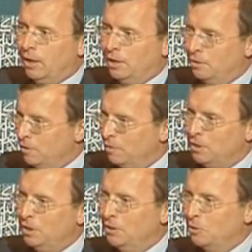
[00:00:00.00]
And in
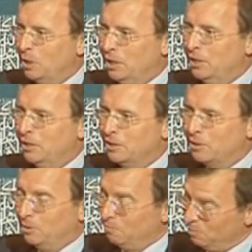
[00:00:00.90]
15, 20 years,
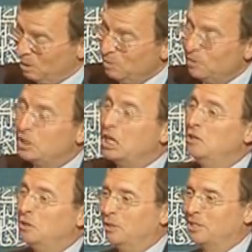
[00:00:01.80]
or maybe even
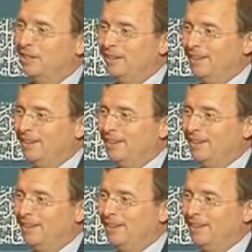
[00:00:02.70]
10 years,